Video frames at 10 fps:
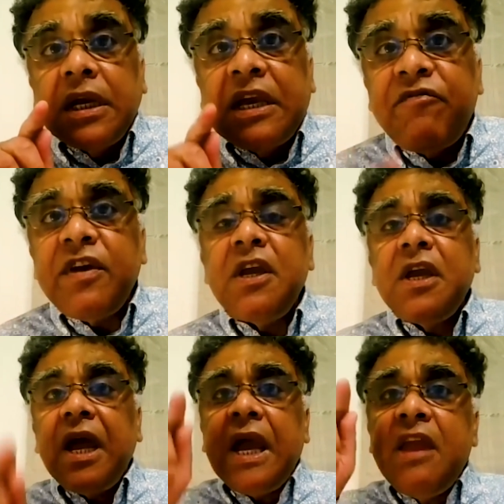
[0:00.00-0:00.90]

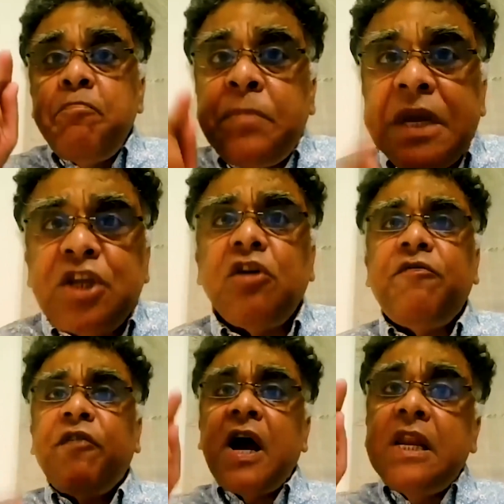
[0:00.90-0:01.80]
giving a
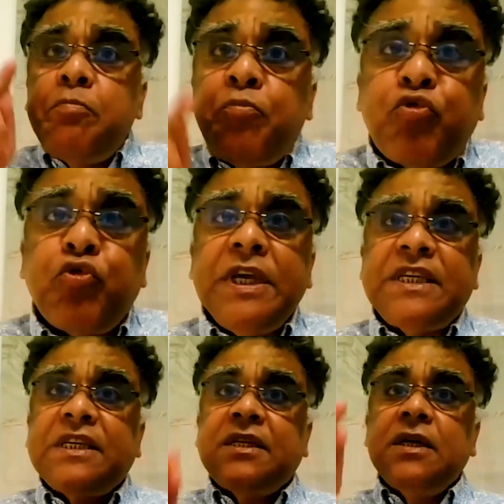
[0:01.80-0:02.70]
pedophile
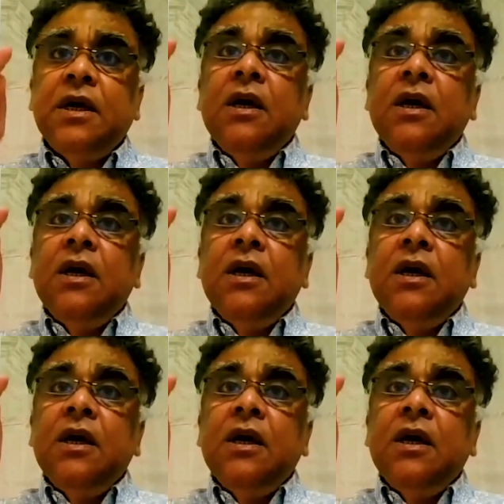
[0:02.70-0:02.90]
priest